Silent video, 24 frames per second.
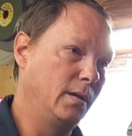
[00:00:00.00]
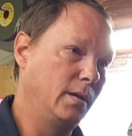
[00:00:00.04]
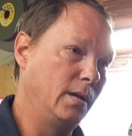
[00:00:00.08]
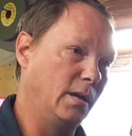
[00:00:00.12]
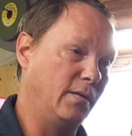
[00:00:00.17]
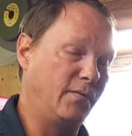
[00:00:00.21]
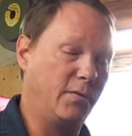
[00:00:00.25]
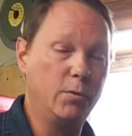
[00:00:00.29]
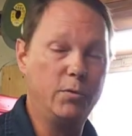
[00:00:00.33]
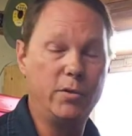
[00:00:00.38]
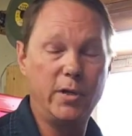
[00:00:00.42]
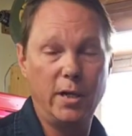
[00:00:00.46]

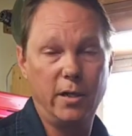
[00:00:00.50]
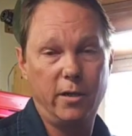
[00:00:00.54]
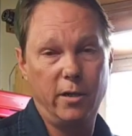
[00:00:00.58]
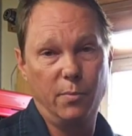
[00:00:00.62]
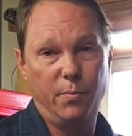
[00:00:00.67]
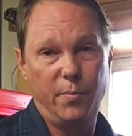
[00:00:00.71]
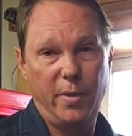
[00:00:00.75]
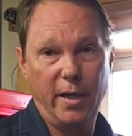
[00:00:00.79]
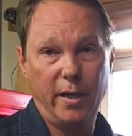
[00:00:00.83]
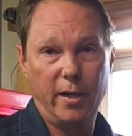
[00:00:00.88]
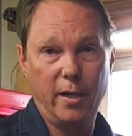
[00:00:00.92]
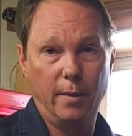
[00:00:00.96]
If you take your
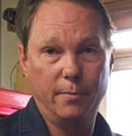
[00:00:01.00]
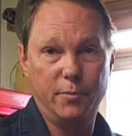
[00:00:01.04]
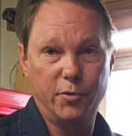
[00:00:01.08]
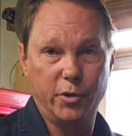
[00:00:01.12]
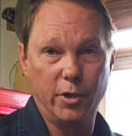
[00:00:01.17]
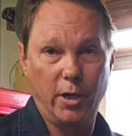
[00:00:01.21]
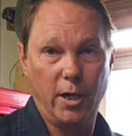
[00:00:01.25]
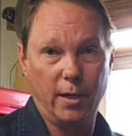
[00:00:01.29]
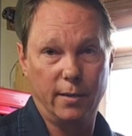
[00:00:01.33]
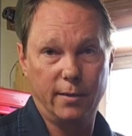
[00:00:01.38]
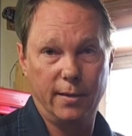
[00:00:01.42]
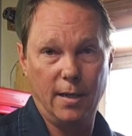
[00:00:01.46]
pickup
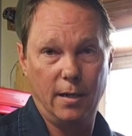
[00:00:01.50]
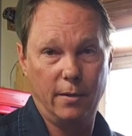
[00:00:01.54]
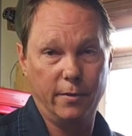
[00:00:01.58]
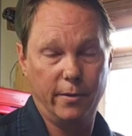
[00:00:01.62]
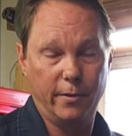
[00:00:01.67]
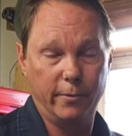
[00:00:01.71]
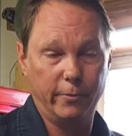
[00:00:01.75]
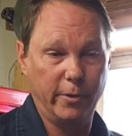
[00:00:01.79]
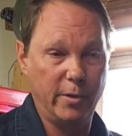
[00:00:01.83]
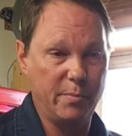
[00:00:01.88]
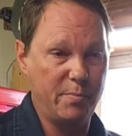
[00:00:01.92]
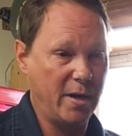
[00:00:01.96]
truck down to the
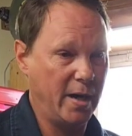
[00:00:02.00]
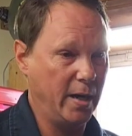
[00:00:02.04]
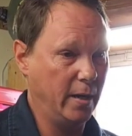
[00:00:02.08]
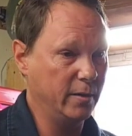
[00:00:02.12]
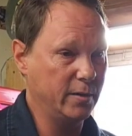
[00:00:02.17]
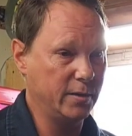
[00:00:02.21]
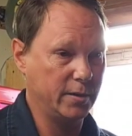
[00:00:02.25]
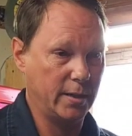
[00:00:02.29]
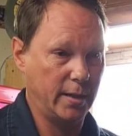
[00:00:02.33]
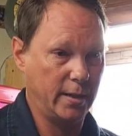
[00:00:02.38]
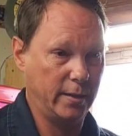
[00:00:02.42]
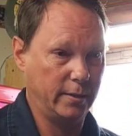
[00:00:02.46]
repair
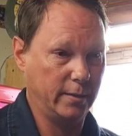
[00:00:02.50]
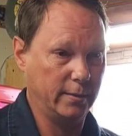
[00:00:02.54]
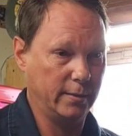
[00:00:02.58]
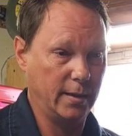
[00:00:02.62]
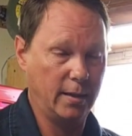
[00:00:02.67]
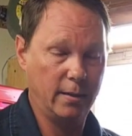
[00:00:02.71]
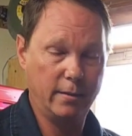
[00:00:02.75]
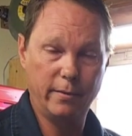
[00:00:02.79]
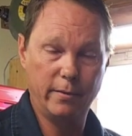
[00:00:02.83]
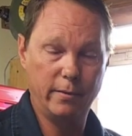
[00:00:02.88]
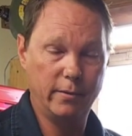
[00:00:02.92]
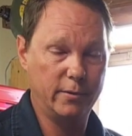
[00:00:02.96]
center,
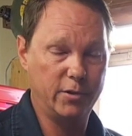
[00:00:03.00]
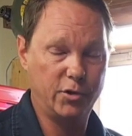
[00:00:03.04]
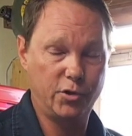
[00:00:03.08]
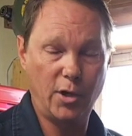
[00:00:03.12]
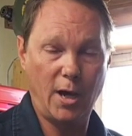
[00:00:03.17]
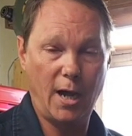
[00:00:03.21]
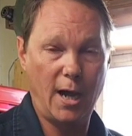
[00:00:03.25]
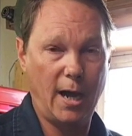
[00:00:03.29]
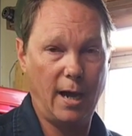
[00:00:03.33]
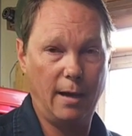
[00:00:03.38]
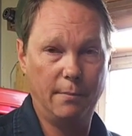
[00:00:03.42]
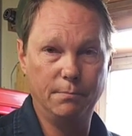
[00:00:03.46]
down to the
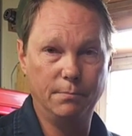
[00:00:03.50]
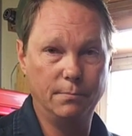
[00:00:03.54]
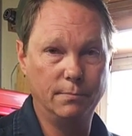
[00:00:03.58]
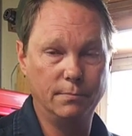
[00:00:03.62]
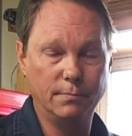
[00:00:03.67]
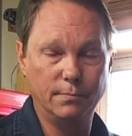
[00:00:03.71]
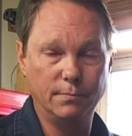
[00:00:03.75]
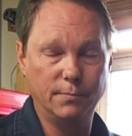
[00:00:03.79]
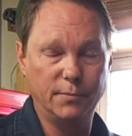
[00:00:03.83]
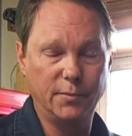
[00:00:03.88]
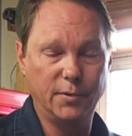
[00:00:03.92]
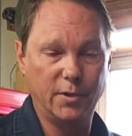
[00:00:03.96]
shop
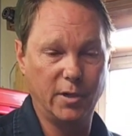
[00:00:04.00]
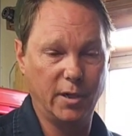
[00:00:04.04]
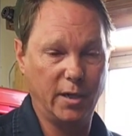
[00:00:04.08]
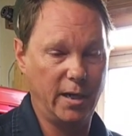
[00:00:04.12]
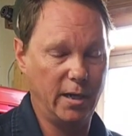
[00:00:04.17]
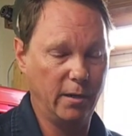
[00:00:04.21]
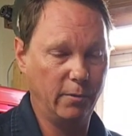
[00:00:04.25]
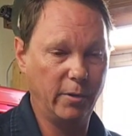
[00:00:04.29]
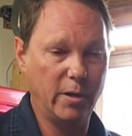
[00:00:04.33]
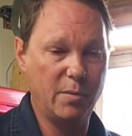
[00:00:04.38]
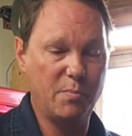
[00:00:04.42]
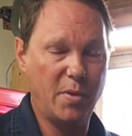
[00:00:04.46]
to
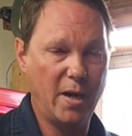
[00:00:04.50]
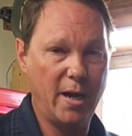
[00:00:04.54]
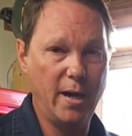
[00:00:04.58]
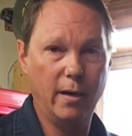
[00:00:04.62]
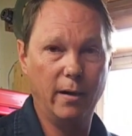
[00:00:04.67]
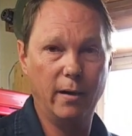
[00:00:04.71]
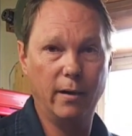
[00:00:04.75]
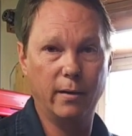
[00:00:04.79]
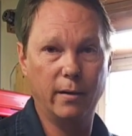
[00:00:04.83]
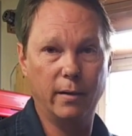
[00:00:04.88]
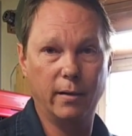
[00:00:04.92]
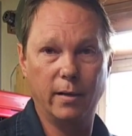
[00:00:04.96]
get
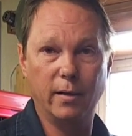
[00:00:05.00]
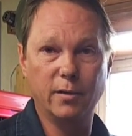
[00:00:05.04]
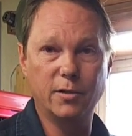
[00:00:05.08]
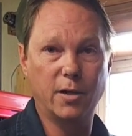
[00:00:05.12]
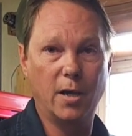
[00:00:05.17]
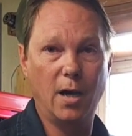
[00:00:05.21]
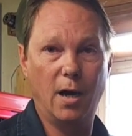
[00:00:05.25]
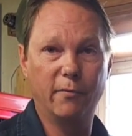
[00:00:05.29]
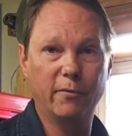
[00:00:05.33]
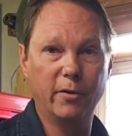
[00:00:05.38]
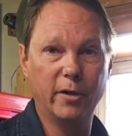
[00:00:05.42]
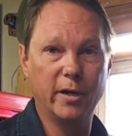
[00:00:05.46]
repaired, and it's
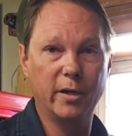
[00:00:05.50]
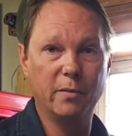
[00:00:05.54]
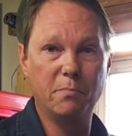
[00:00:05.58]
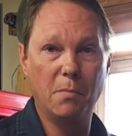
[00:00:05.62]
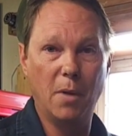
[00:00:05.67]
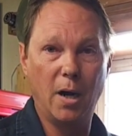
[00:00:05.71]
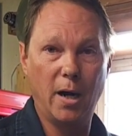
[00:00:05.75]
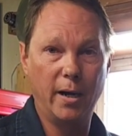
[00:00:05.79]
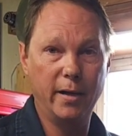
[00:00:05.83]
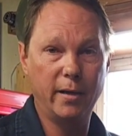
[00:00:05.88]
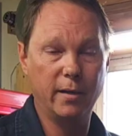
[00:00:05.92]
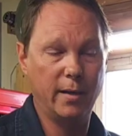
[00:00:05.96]
covered in
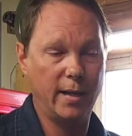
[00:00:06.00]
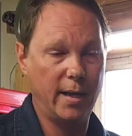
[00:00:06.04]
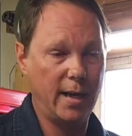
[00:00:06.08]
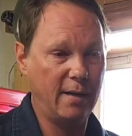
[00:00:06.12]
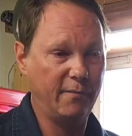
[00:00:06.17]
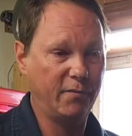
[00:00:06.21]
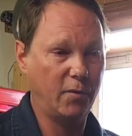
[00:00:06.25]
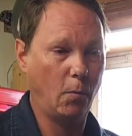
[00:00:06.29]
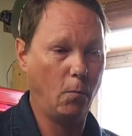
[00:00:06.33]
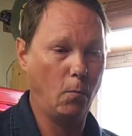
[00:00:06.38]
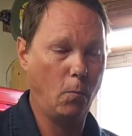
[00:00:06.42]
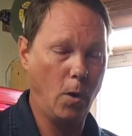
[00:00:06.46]
mud and they have
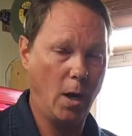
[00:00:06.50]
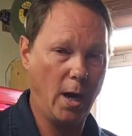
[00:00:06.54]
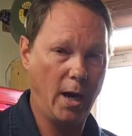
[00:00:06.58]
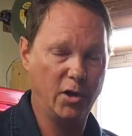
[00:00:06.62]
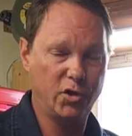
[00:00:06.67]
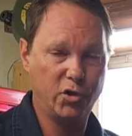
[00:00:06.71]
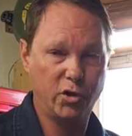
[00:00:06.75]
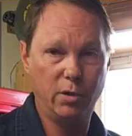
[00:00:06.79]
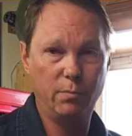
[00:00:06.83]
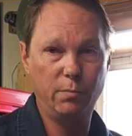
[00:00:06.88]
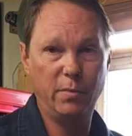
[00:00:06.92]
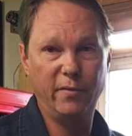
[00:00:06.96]
to
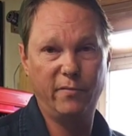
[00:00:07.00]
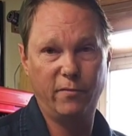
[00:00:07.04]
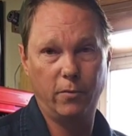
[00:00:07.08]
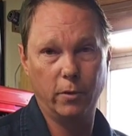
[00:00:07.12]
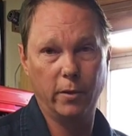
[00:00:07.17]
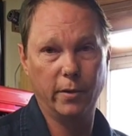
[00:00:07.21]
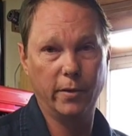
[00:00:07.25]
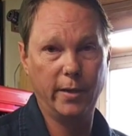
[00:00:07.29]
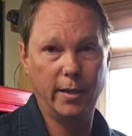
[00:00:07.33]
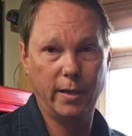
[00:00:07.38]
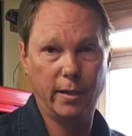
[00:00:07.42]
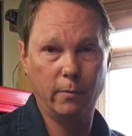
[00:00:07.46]
wash it before
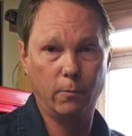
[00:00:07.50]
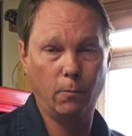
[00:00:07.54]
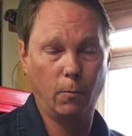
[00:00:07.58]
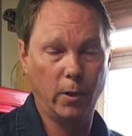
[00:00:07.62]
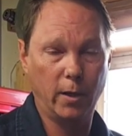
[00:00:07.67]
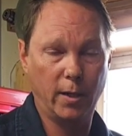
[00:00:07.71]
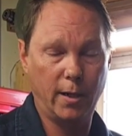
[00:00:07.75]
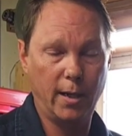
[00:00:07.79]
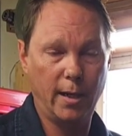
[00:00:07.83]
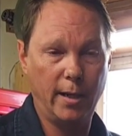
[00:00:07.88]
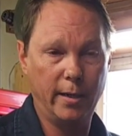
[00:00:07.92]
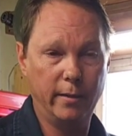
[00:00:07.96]
they can
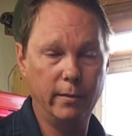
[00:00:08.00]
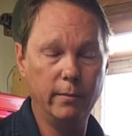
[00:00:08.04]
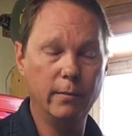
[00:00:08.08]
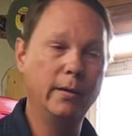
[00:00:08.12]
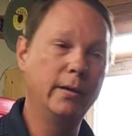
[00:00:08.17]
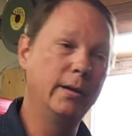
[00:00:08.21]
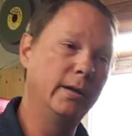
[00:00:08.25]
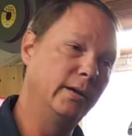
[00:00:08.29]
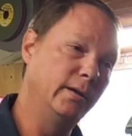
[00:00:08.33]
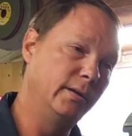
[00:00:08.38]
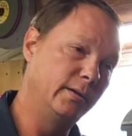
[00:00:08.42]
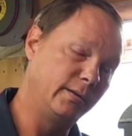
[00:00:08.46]
work on it,
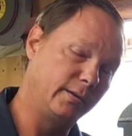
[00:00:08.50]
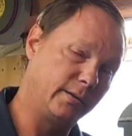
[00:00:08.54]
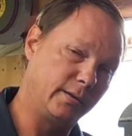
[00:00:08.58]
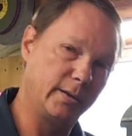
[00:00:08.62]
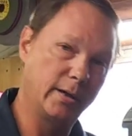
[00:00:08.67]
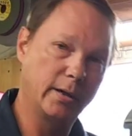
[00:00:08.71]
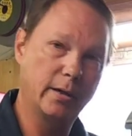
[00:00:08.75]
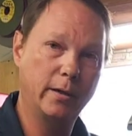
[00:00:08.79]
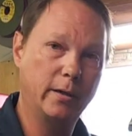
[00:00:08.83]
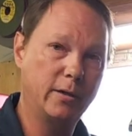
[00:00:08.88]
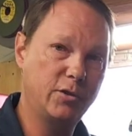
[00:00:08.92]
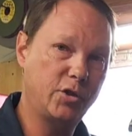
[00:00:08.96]
they're
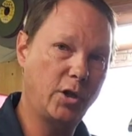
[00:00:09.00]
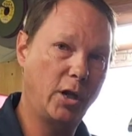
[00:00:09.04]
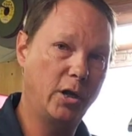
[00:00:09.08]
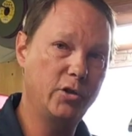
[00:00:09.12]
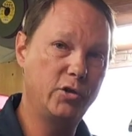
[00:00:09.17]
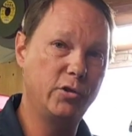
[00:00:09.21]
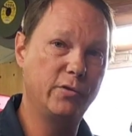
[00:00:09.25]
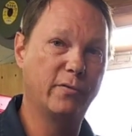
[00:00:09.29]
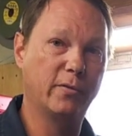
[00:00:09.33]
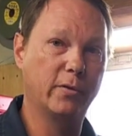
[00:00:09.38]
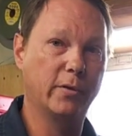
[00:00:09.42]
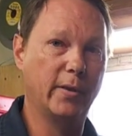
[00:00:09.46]
going to charge
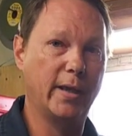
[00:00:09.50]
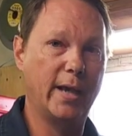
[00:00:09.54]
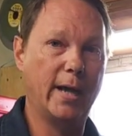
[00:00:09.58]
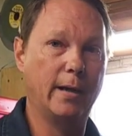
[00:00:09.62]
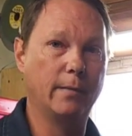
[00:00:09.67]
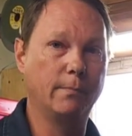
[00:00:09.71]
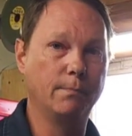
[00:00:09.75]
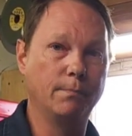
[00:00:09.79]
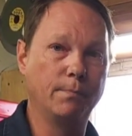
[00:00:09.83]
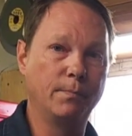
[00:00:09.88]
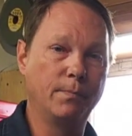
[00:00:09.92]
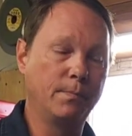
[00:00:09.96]
you for that.
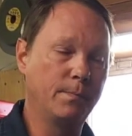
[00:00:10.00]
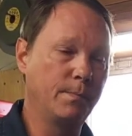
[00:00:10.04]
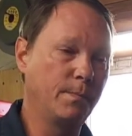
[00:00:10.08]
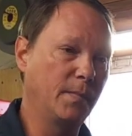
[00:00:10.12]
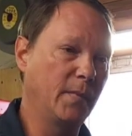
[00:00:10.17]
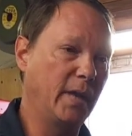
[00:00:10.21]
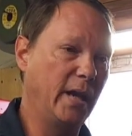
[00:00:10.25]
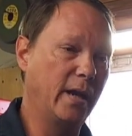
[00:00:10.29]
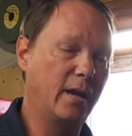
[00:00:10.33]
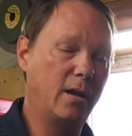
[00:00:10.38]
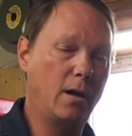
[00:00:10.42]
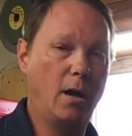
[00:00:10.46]

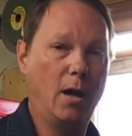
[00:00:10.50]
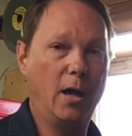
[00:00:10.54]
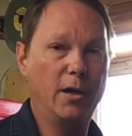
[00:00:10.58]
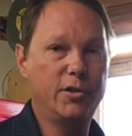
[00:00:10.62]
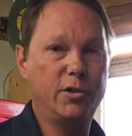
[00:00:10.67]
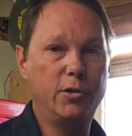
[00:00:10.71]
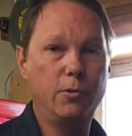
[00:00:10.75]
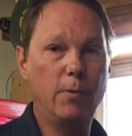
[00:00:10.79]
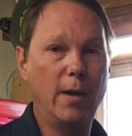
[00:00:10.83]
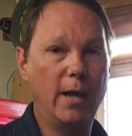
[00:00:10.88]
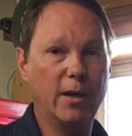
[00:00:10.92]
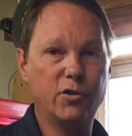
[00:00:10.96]
It costs
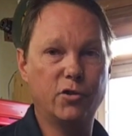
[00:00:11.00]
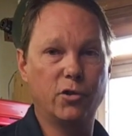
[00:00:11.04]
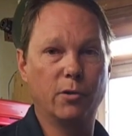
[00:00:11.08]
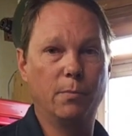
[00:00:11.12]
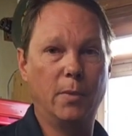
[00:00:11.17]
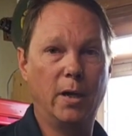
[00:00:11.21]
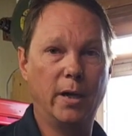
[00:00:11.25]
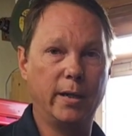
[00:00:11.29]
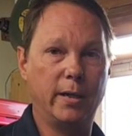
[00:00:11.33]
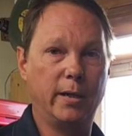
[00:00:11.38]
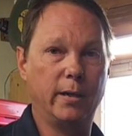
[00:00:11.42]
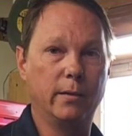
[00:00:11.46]
you extra
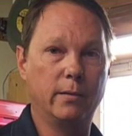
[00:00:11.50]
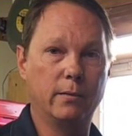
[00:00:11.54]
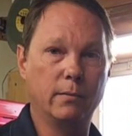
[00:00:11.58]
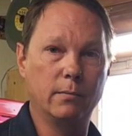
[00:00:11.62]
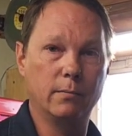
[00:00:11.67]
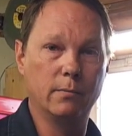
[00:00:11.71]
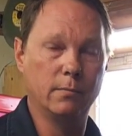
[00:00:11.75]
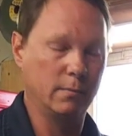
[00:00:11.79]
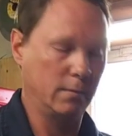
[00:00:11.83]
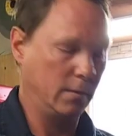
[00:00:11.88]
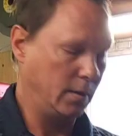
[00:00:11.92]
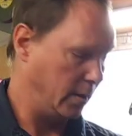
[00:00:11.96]
money,
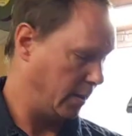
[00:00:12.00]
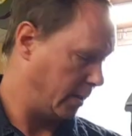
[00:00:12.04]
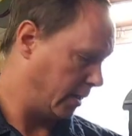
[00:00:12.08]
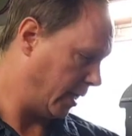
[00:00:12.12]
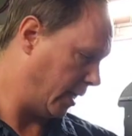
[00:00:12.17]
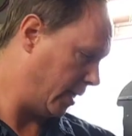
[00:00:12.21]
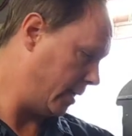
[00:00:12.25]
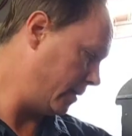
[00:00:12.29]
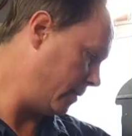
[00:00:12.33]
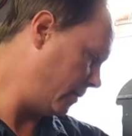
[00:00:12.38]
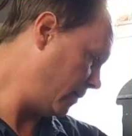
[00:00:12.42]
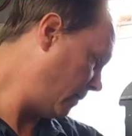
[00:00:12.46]

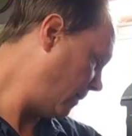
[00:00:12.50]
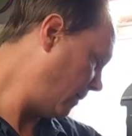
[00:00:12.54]
okay?